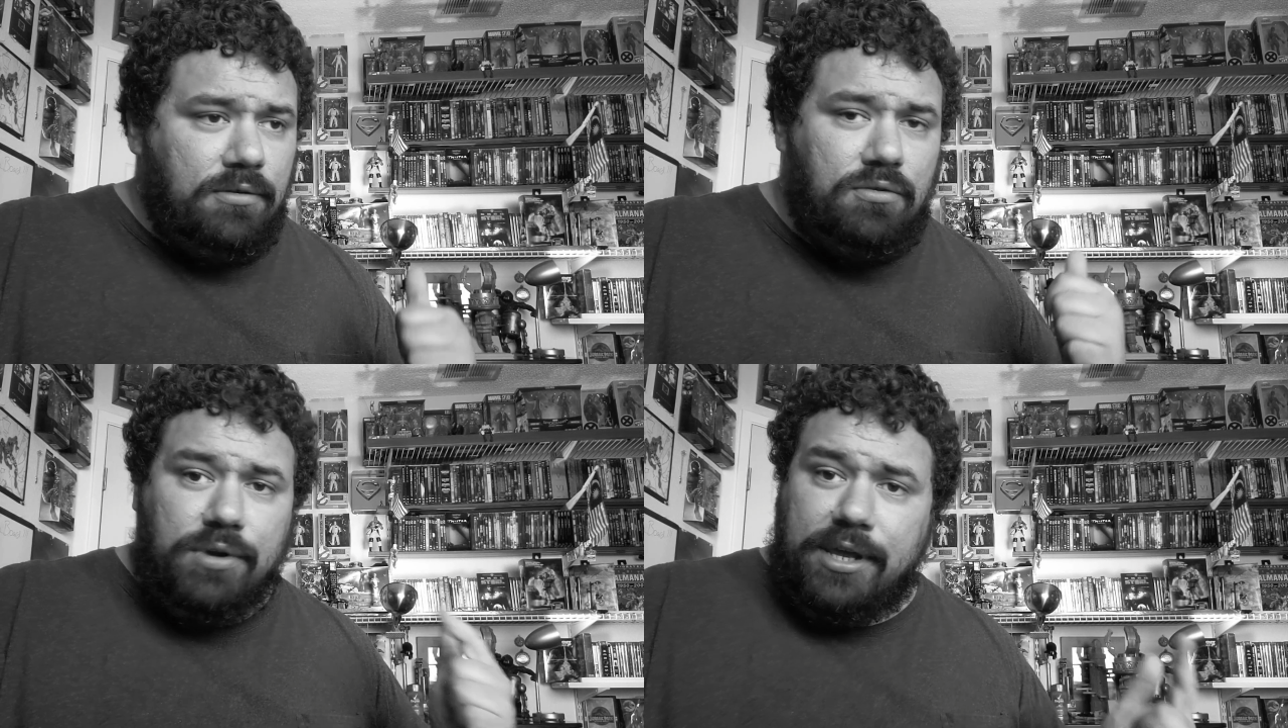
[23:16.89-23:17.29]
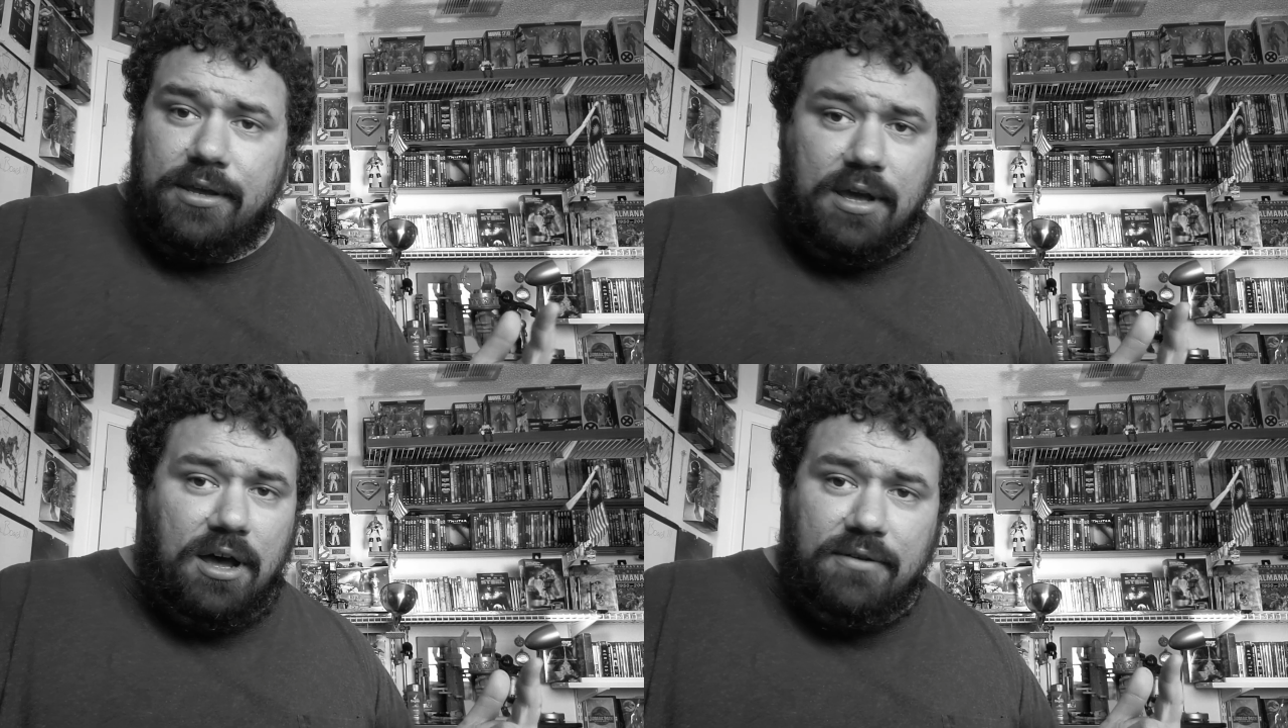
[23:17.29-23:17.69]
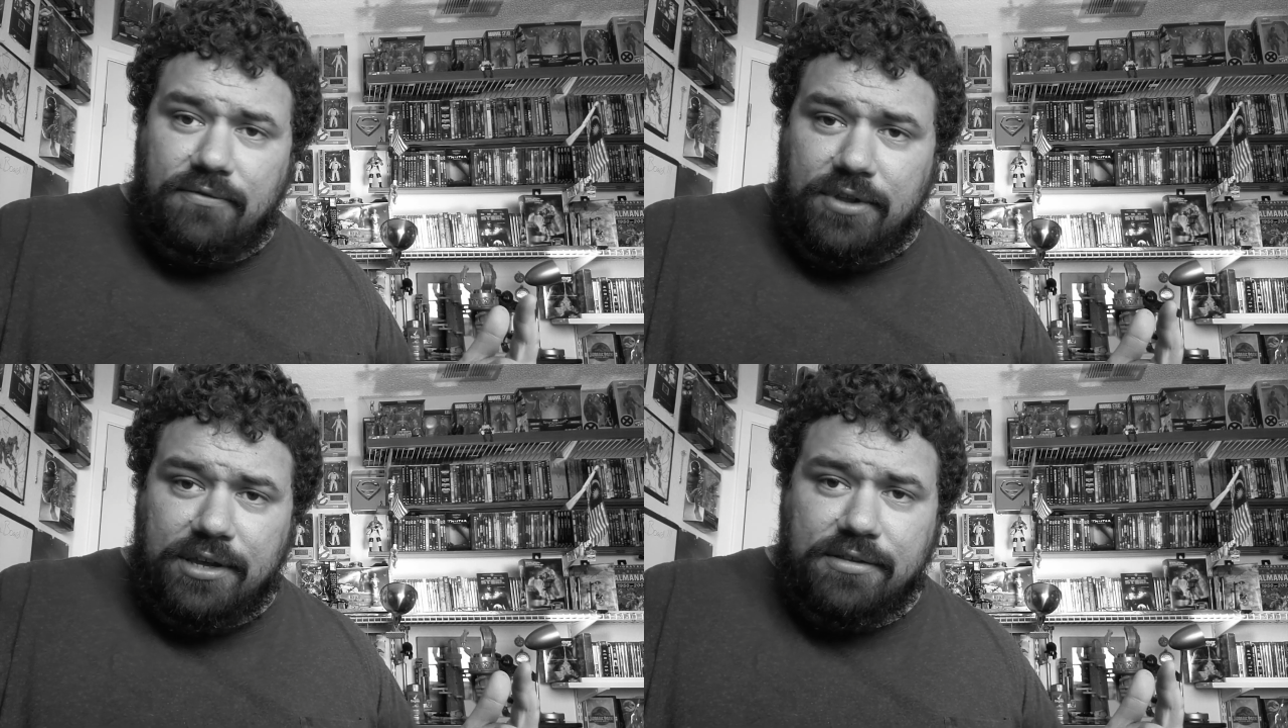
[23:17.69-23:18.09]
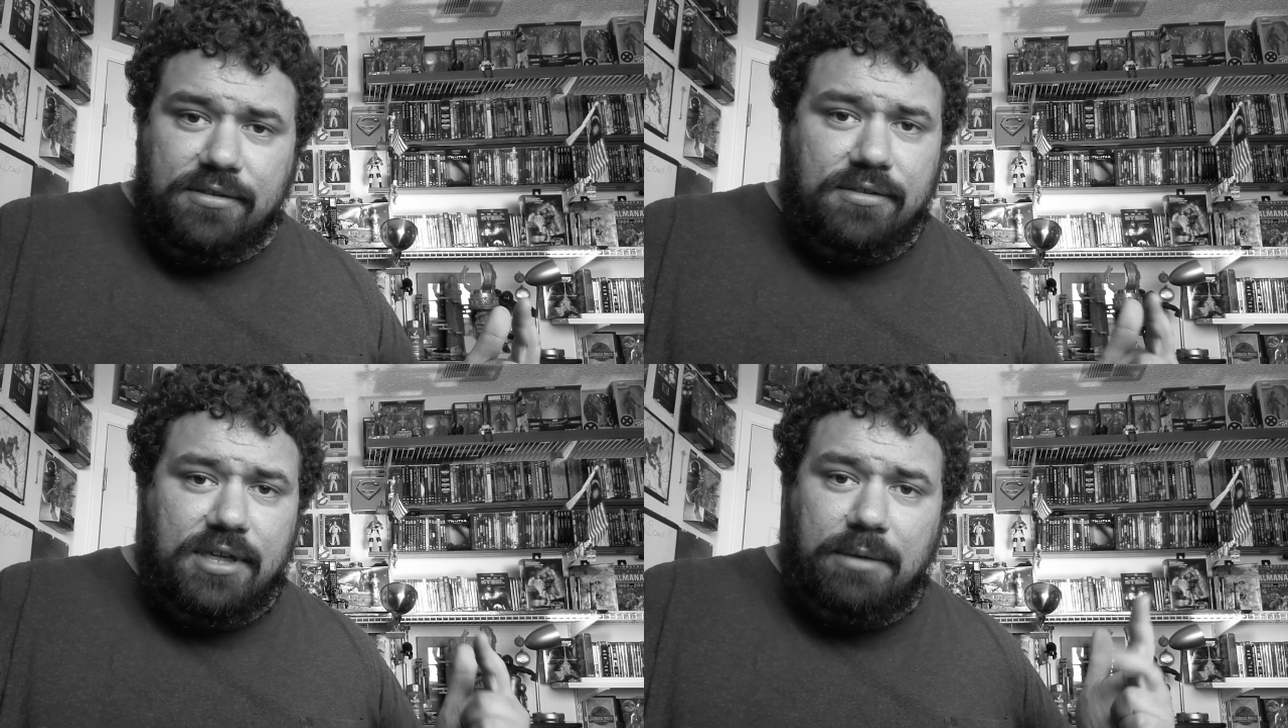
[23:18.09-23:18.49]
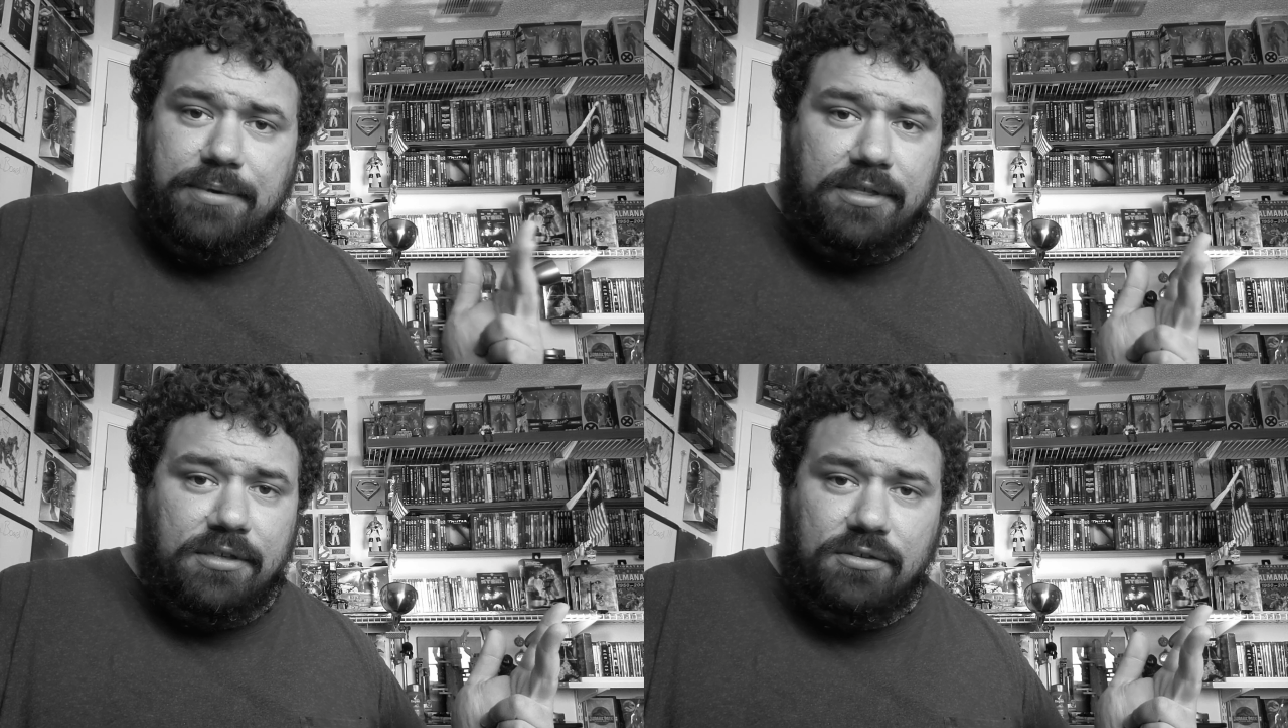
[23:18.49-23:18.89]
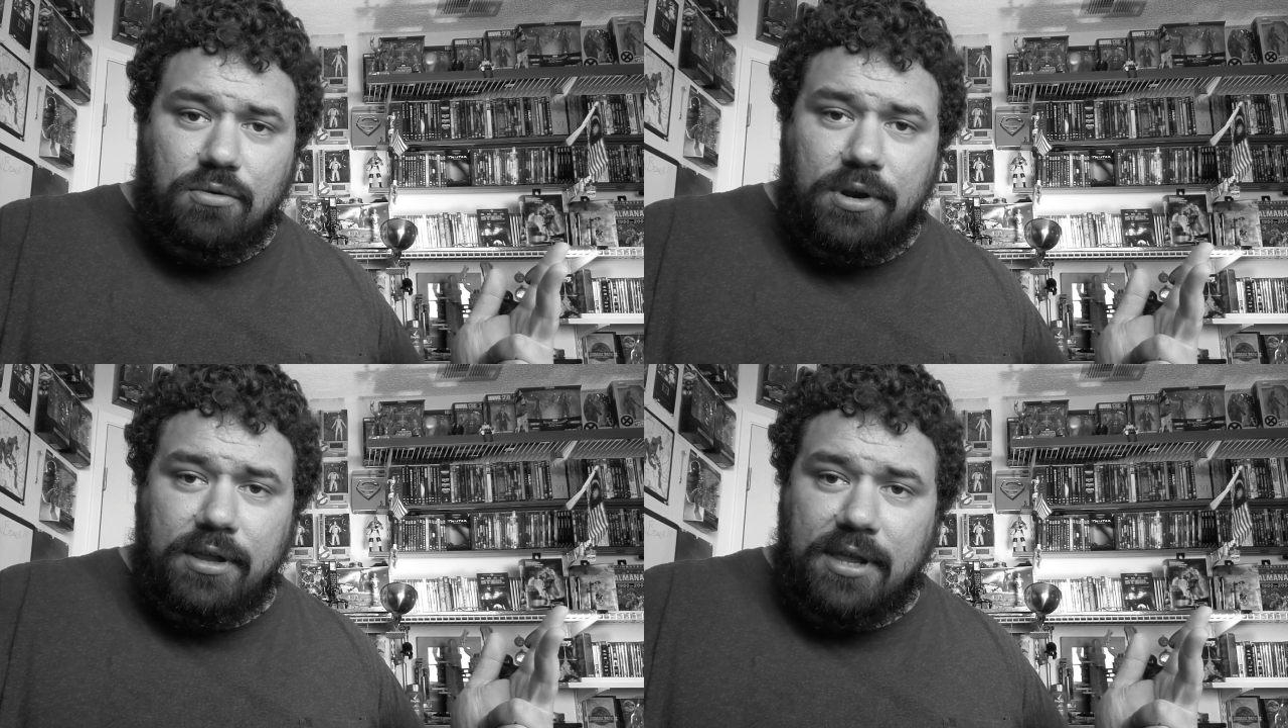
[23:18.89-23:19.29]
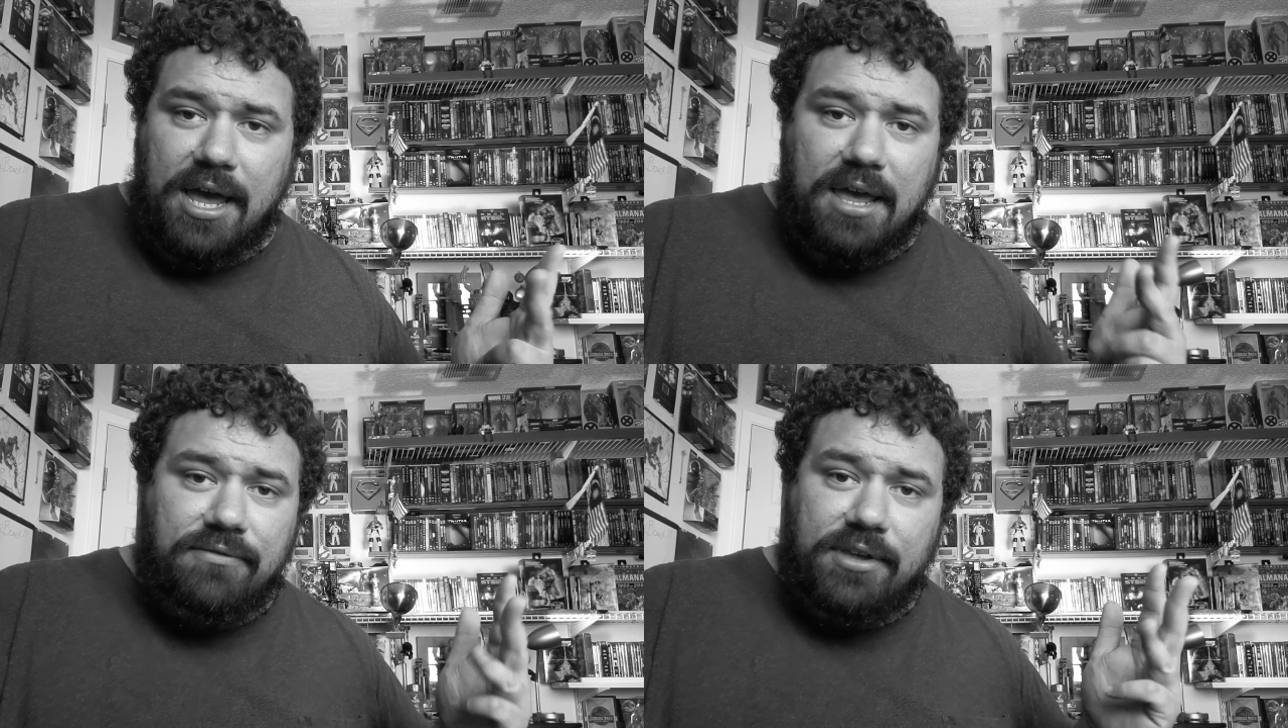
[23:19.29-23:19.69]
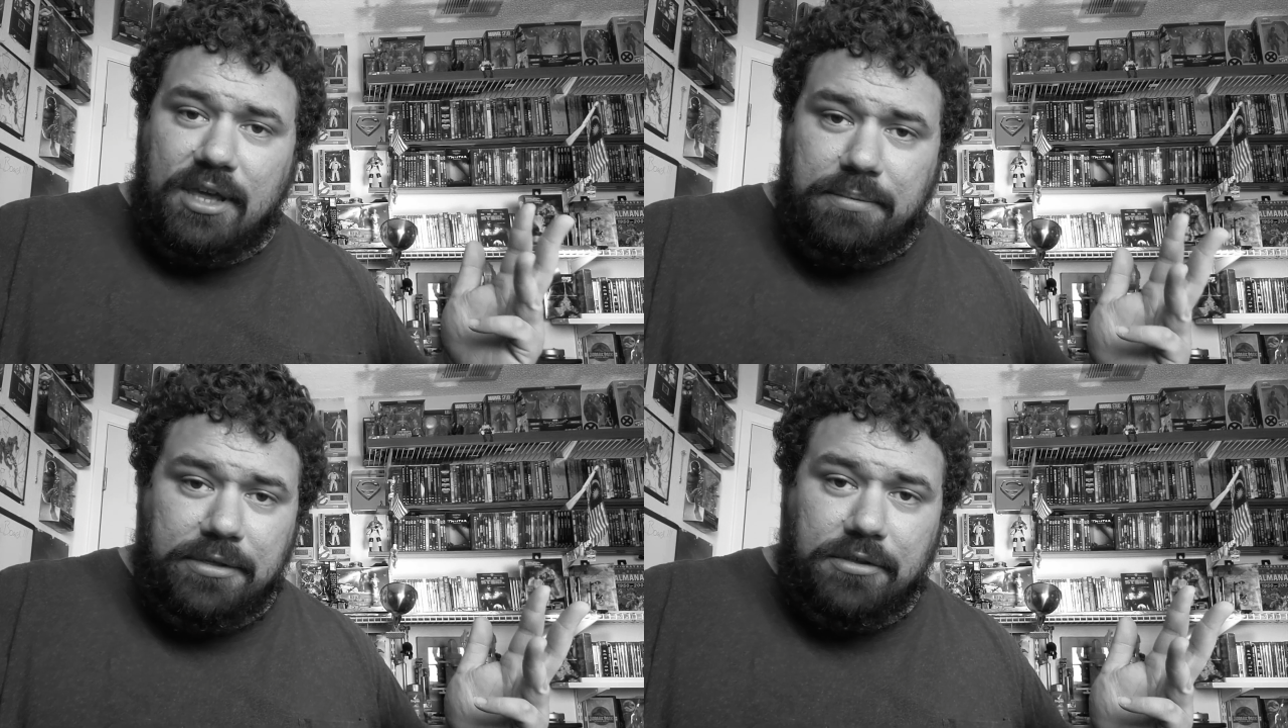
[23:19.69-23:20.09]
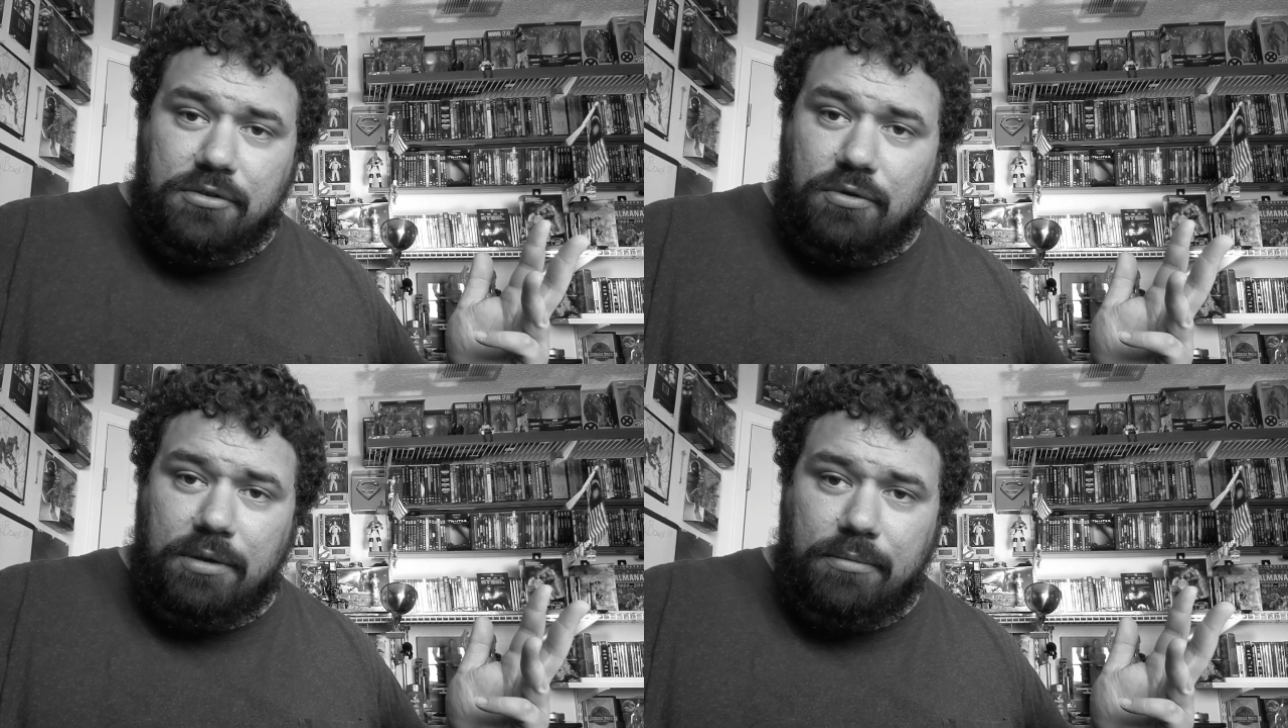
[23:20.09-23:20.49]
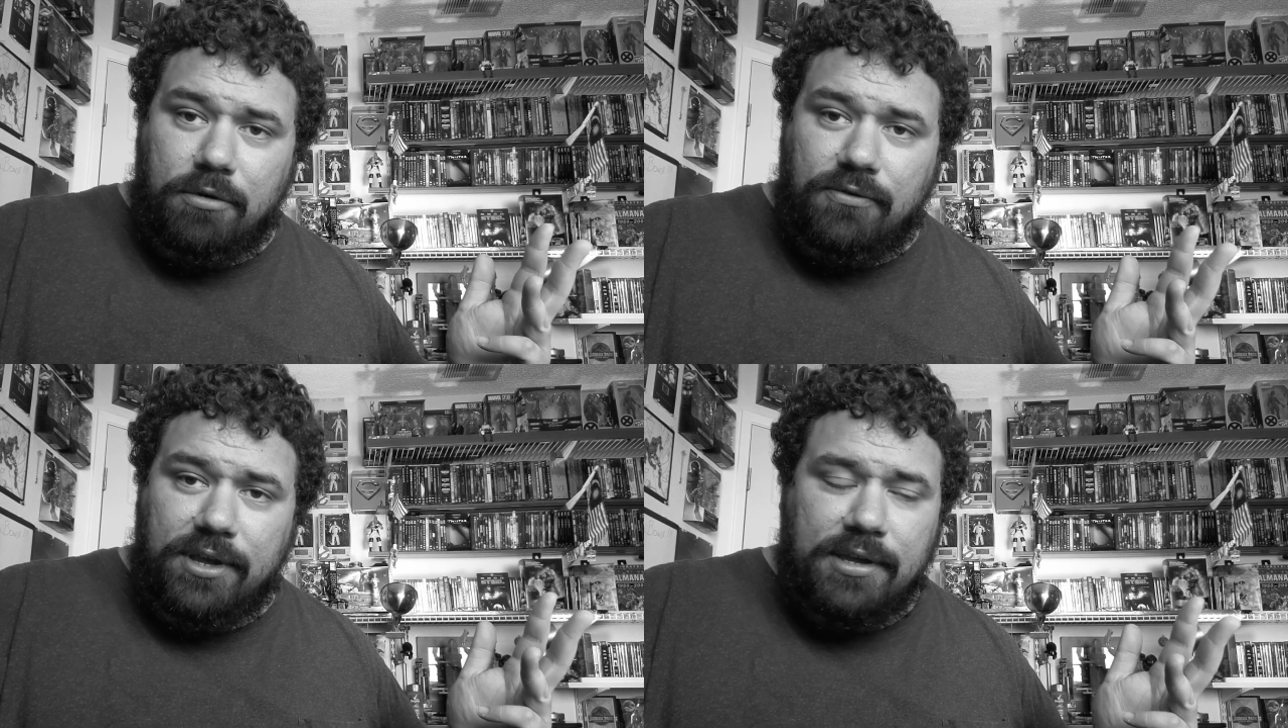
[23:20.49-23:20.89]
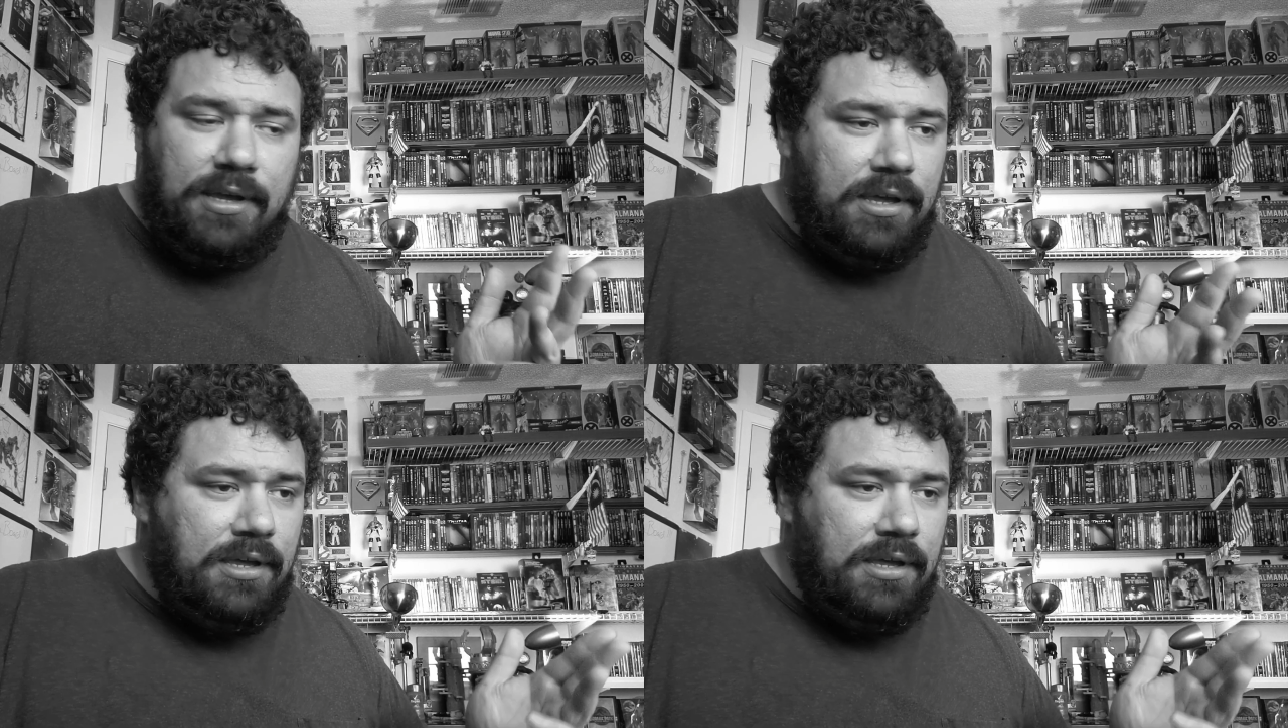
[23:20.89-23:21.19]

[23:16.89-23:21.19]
great conflicts, keeping the story alive and keeping the story moving.